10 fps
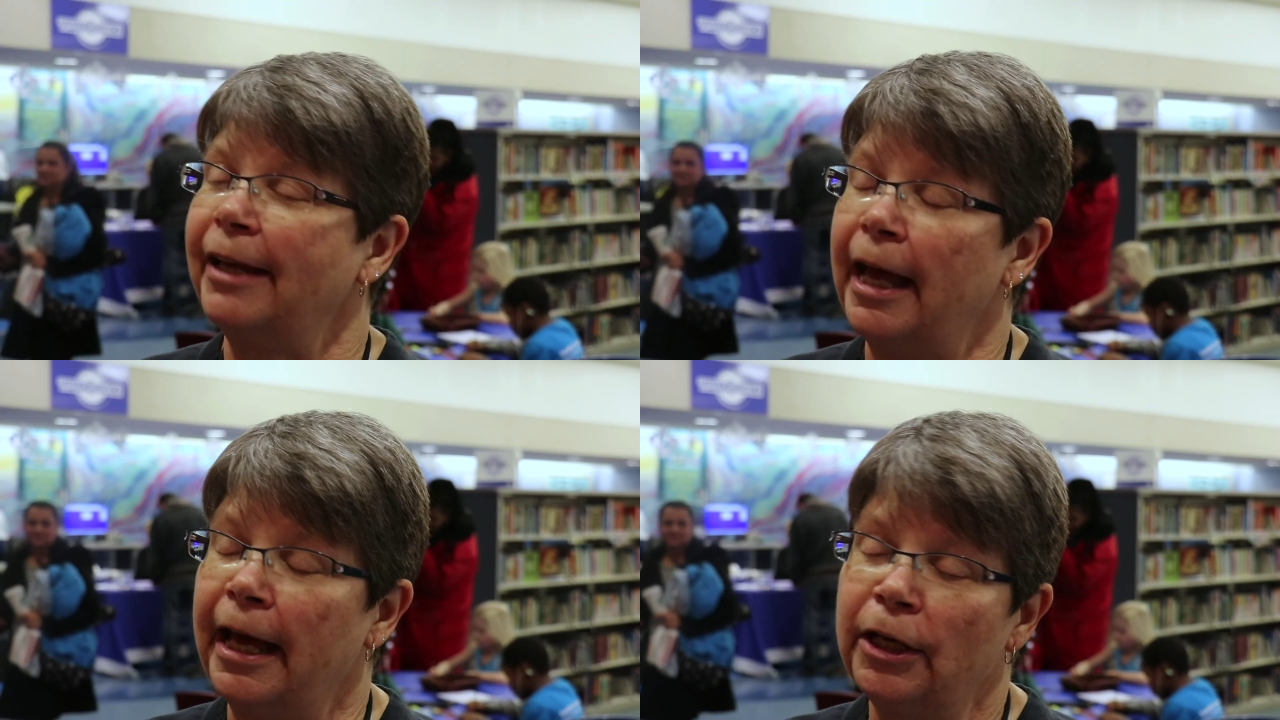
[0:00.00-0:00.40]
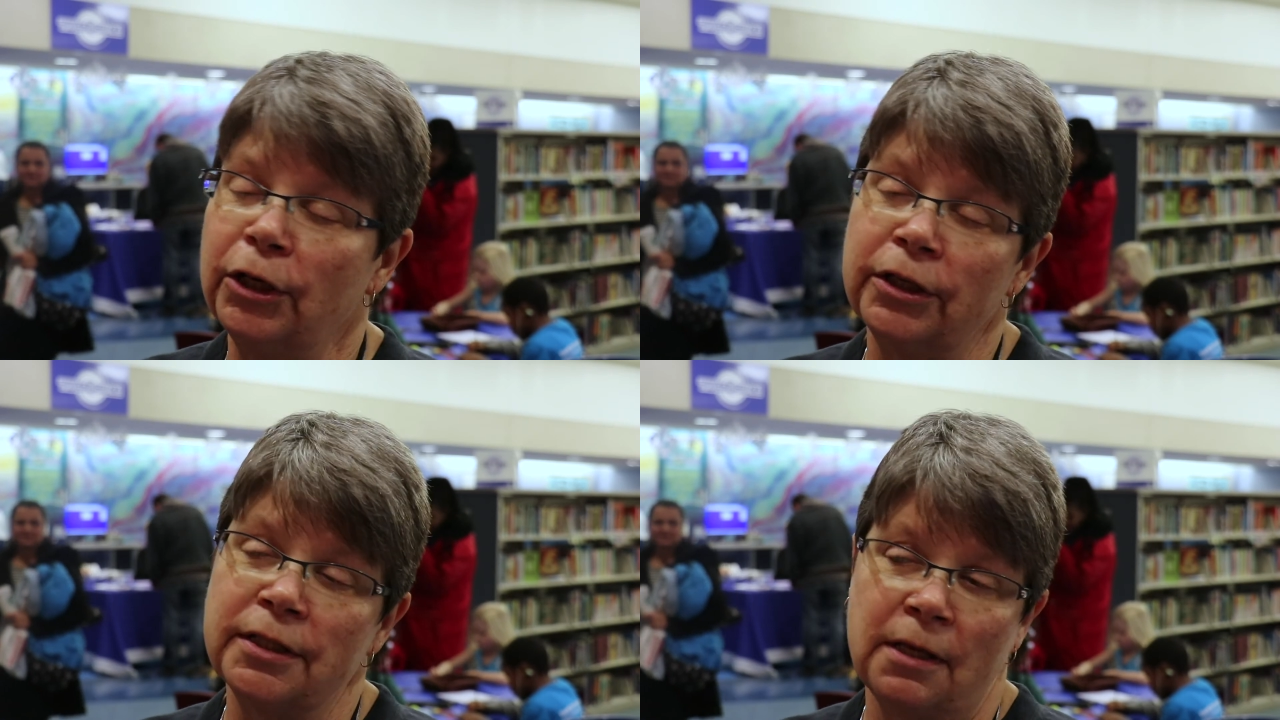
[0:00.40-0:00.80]
having
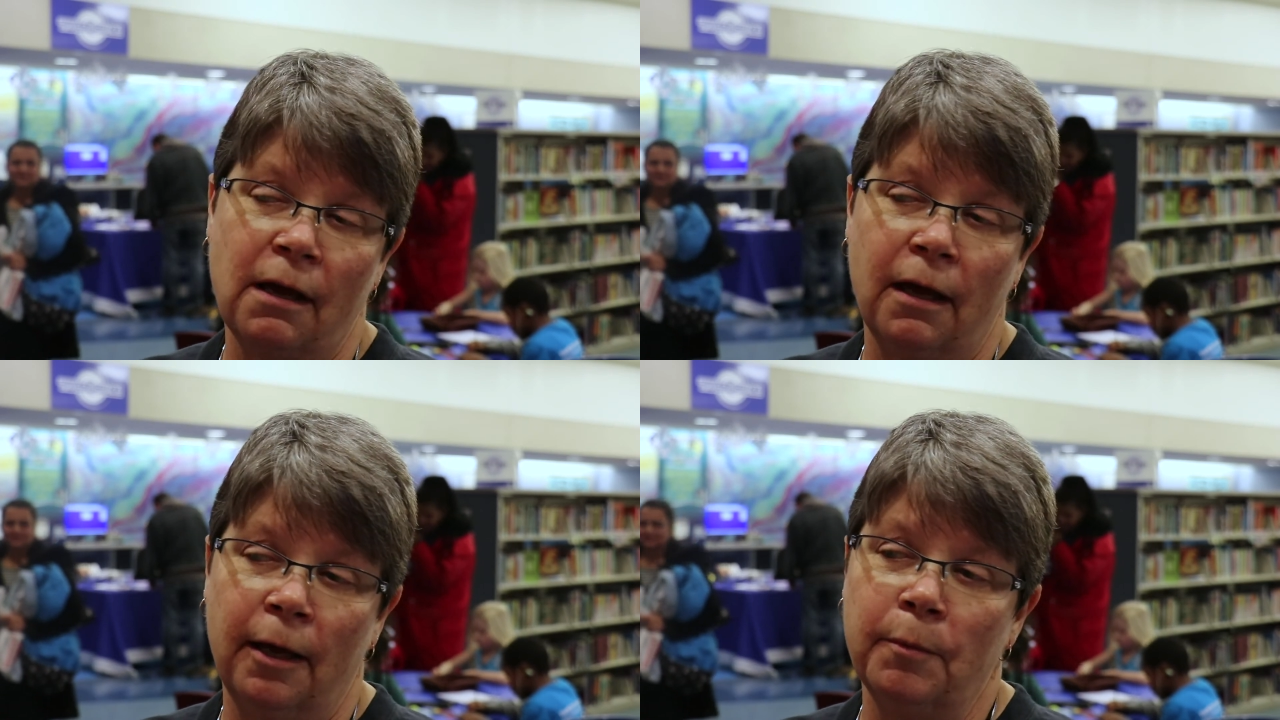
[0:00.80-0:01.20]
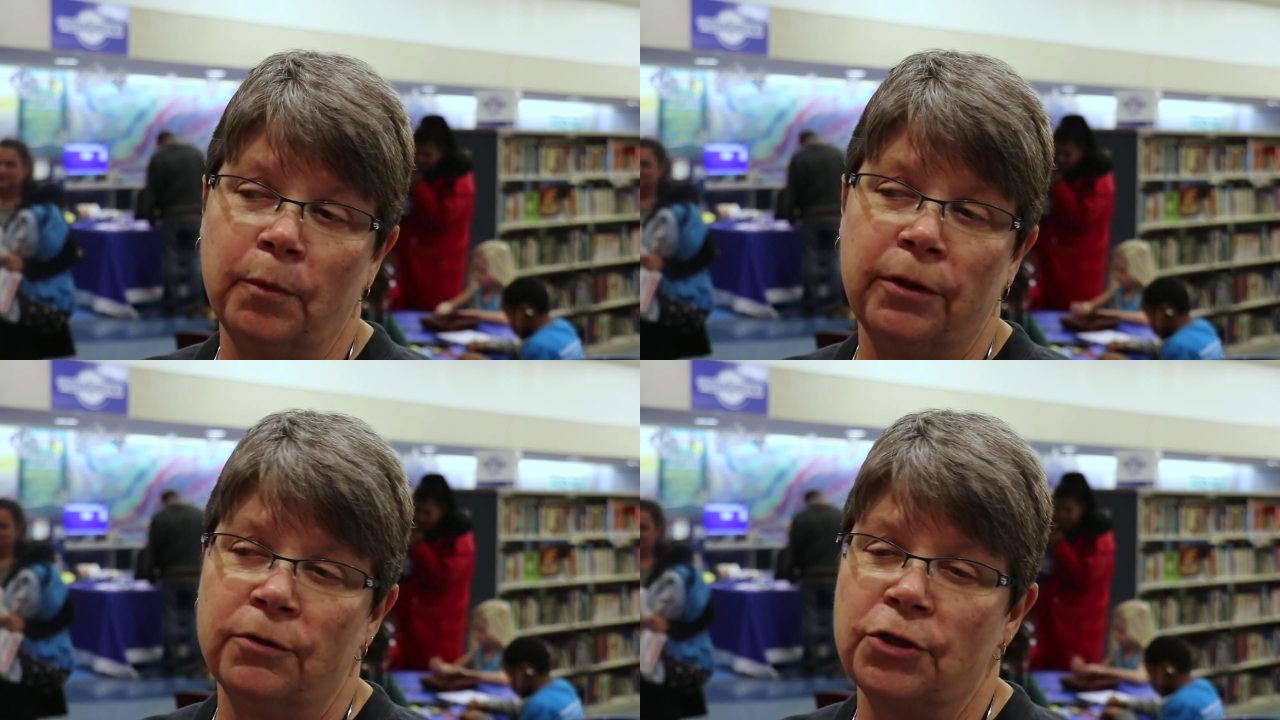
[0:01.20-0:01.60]
had a good
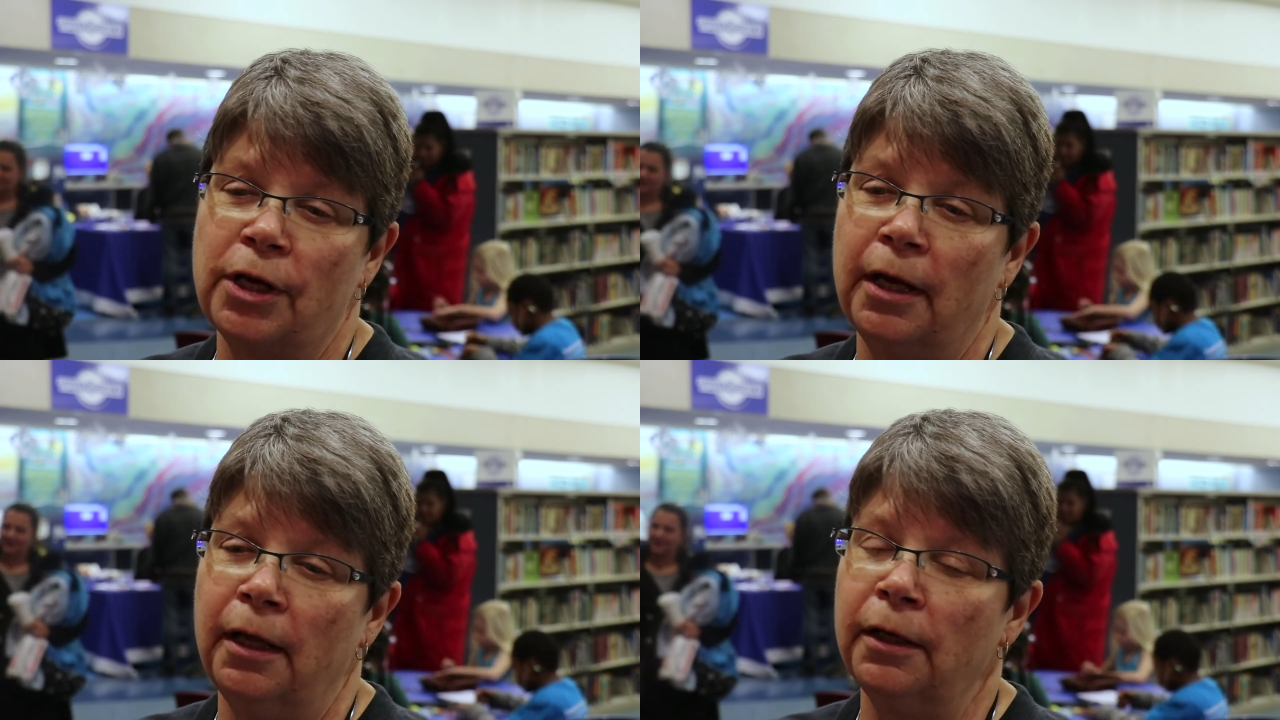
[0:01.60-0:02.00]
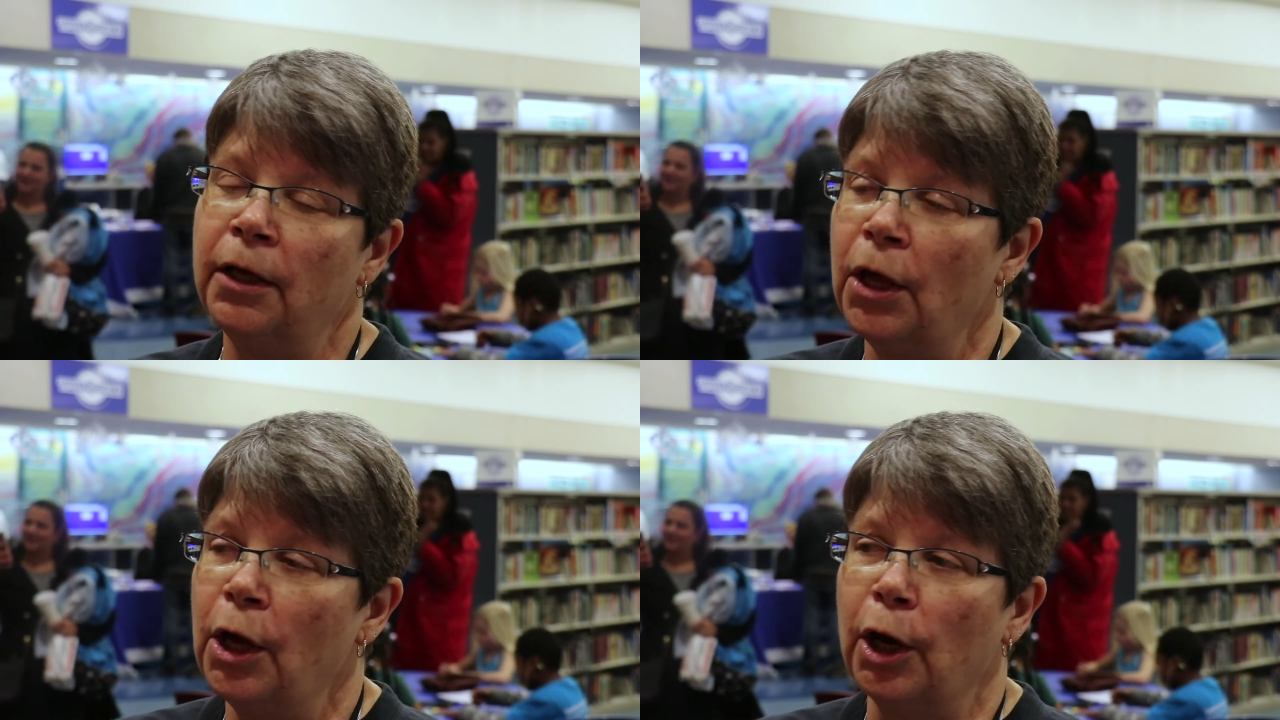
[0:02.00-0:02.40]
time with your
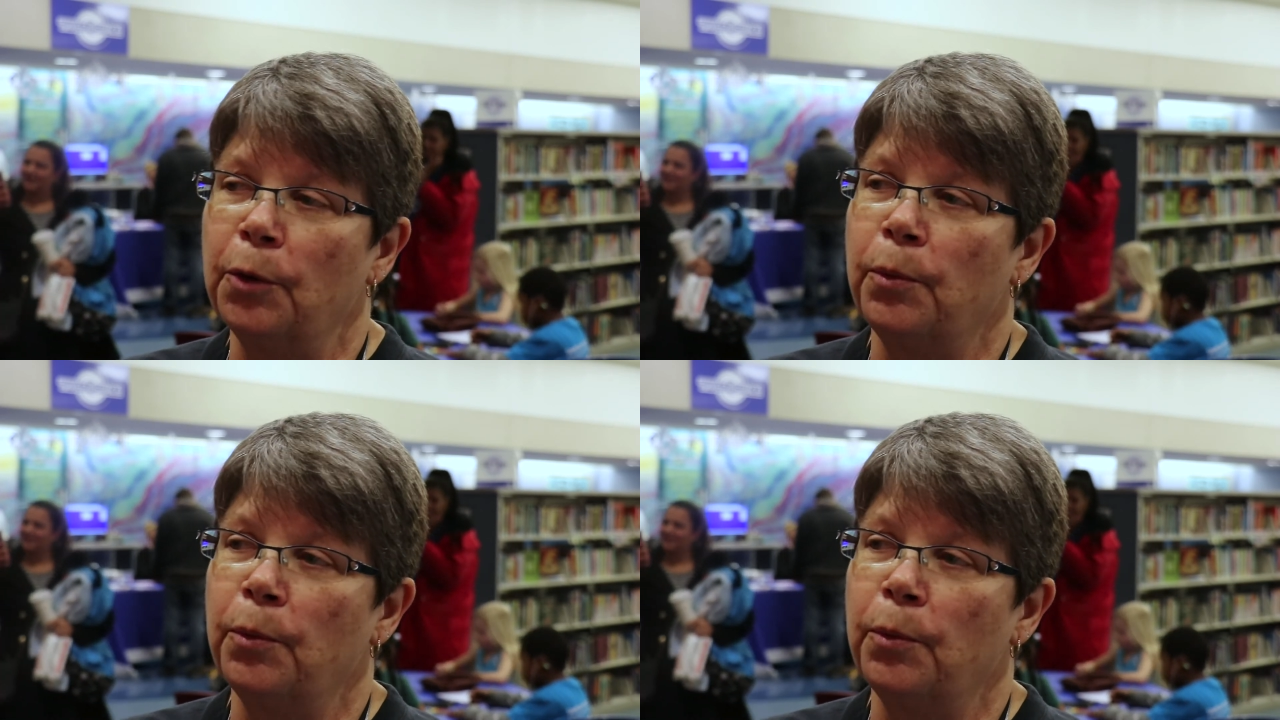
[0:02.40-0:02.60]
child